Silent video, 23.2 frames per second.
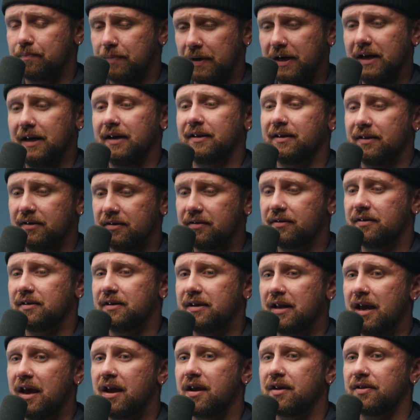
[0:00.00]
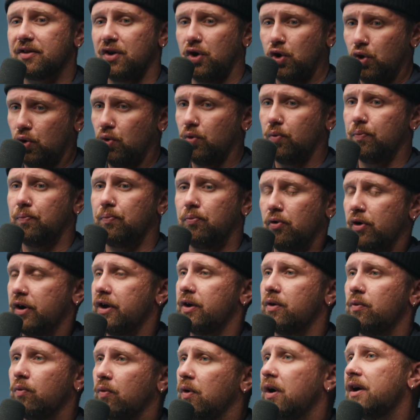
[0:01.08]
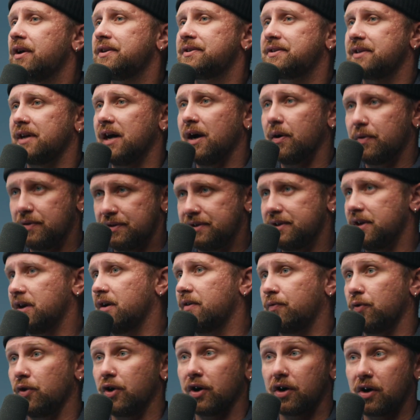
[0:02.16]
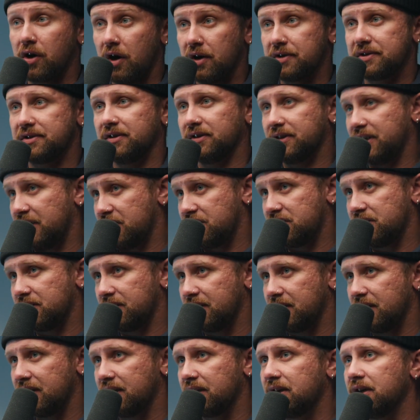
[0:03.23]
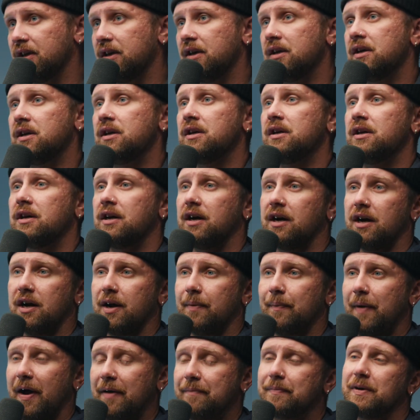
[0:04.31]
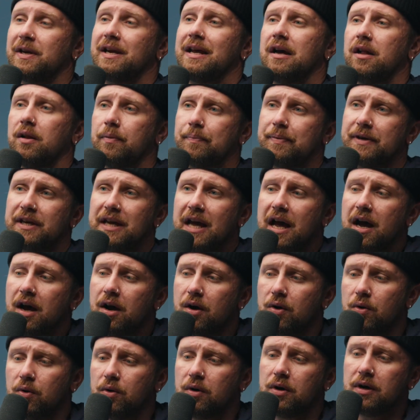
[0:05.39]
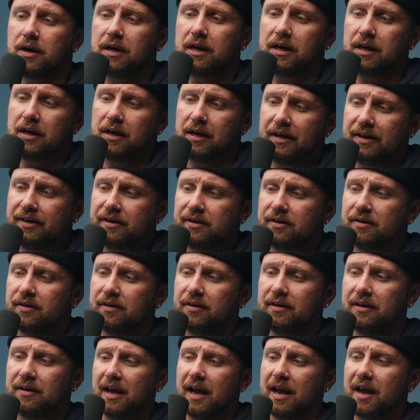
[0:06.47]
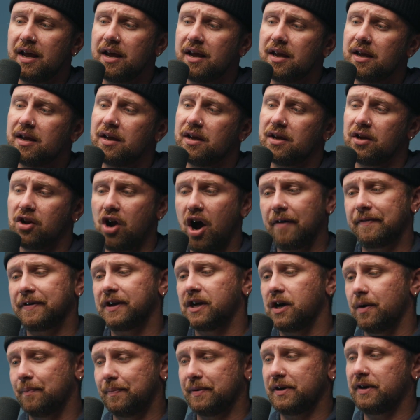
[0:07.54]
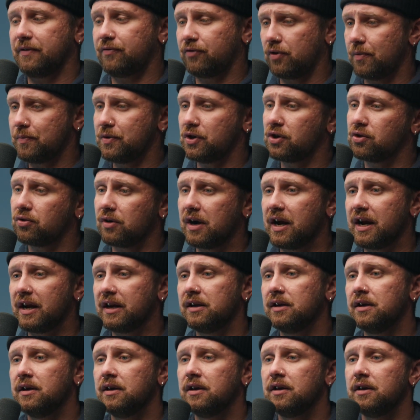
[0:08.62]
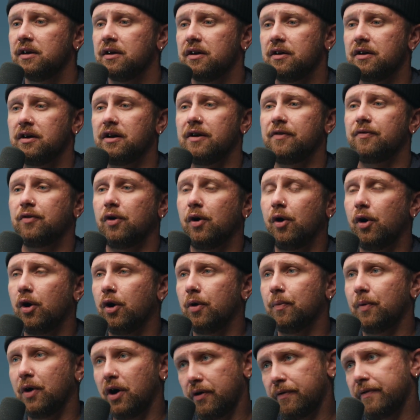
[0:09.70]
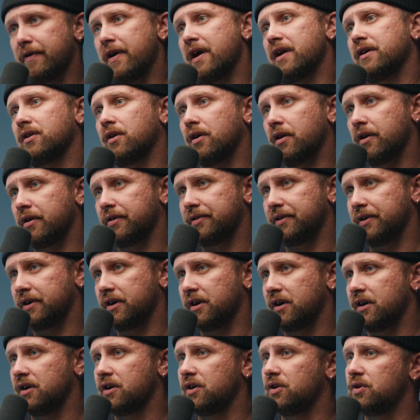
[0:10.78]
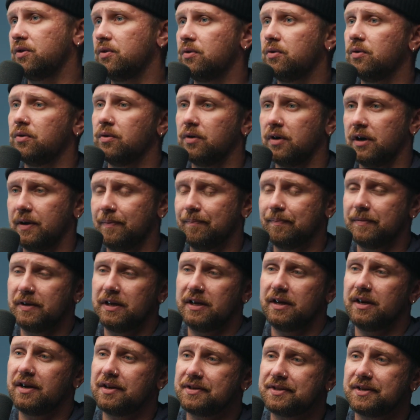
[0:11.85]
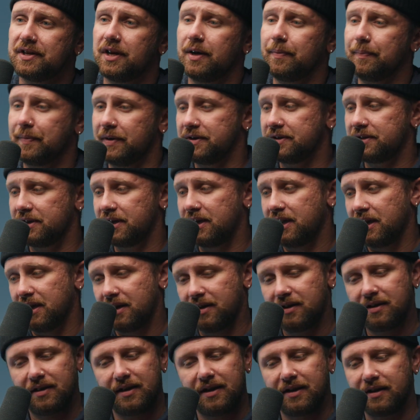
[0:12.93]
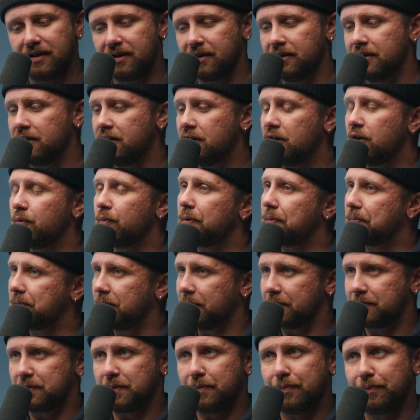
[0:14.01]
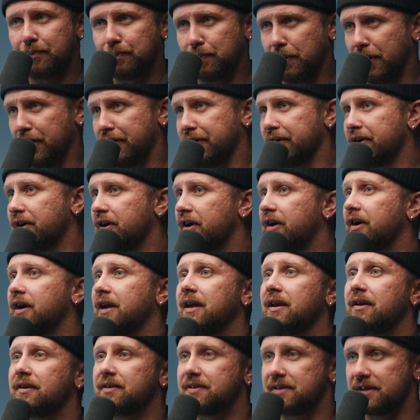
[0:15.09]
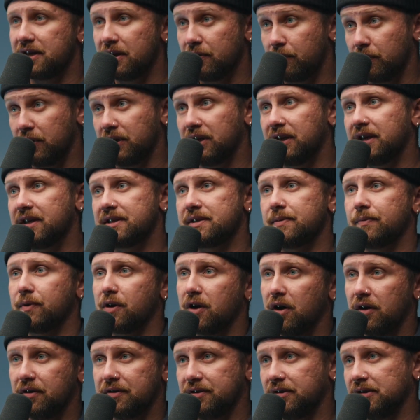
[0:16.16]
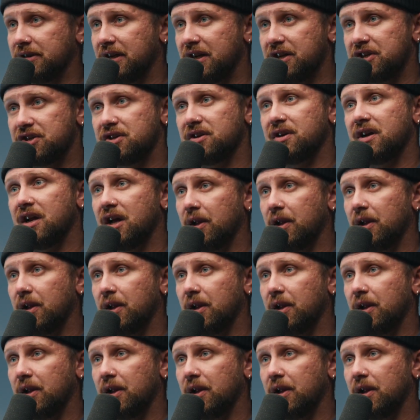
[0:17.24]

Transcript: But at the end of the day, the whole point was I was there for a consultation gig. Mm-hmm. Um, I've been helping out uh, in a coffee company from Ukraine. Uh, from our friend Arthur, who um, hit us up and said, "Hey, like we'd love to partner and see if we can get some consultation mm-hmm.